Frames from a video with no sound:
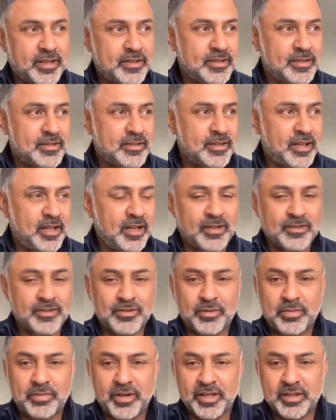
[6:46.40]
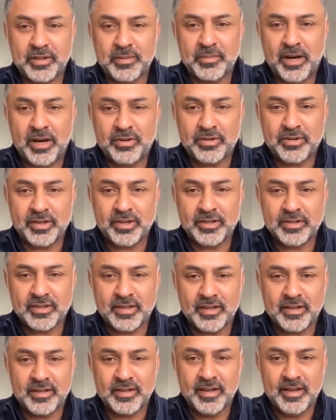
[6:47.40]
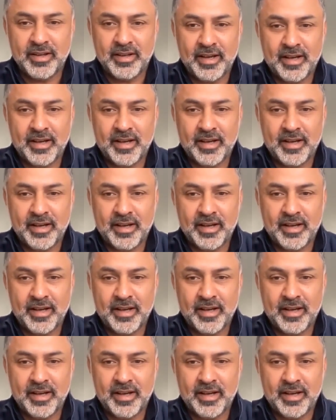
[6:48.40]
ceilings or break the boundaries. And